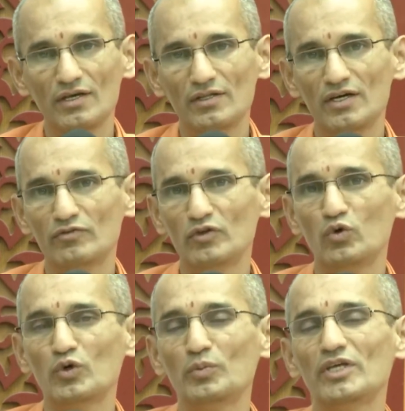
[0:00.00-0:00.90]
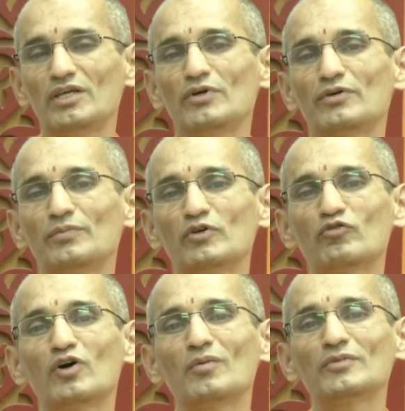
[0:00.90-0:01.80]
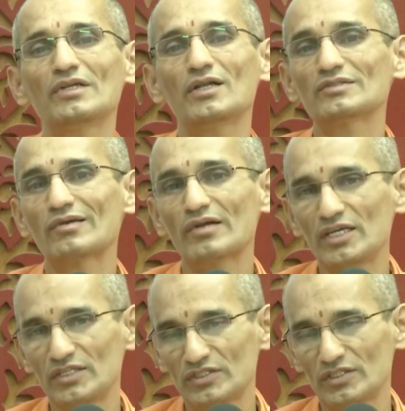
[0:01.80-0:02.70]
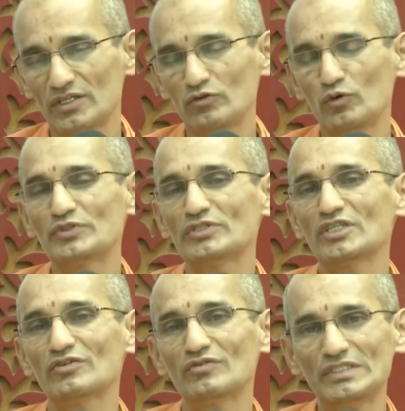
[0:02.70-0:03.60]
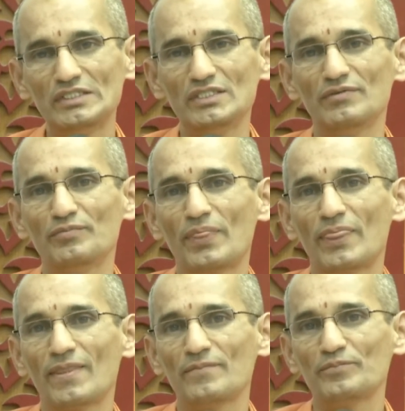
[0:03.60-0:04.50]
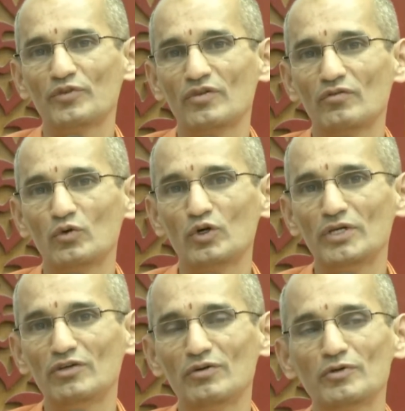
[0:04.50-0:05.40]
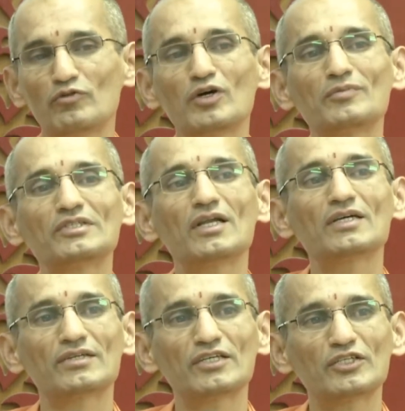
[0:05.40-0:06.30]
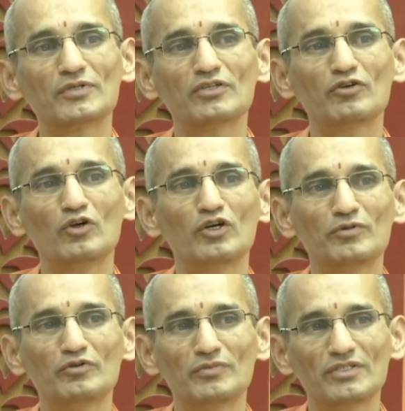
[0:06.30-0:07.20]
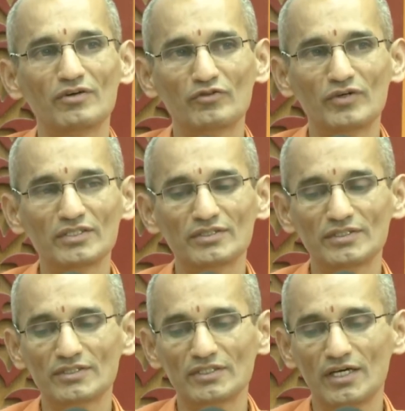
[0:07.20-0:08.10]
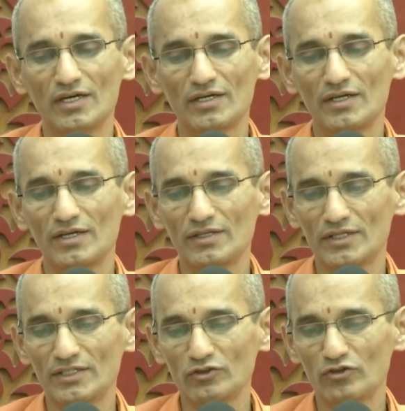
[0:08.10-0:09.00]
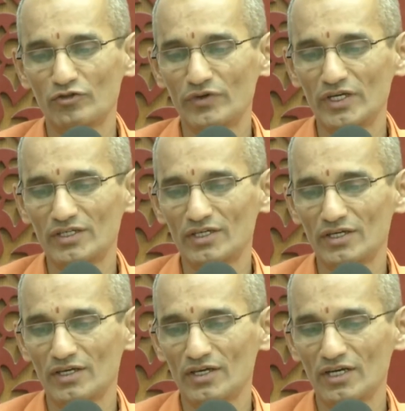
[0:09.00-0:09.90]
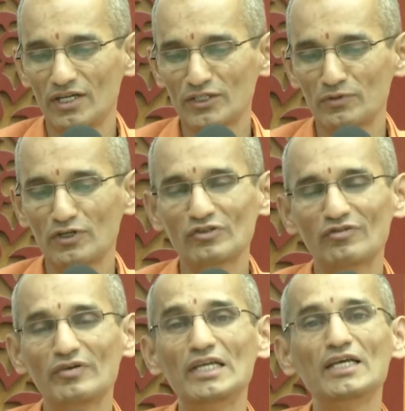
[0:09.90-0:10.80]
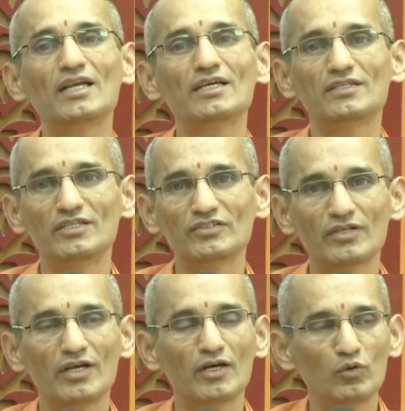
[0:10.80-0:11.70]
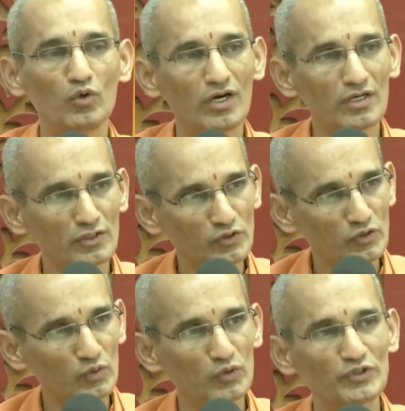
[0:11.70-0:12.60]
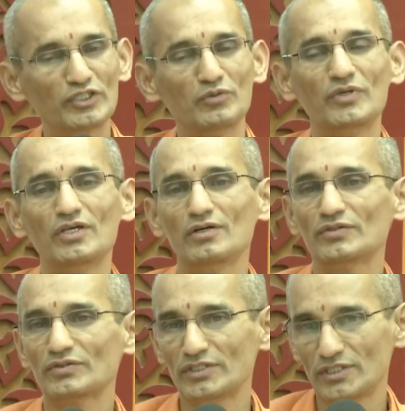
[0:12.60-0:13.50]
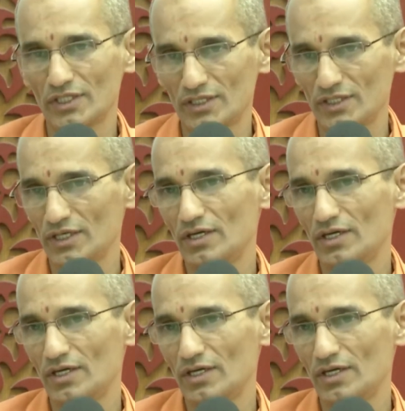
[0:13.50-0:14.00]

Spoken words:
that we won't be able to perform his last rites, his obsequies. We won't be even performing the last rites because we will not be with our father, Dasharatha. That is our fate. Lakshmana is wailing like this, and Guha consoles him. He also shed,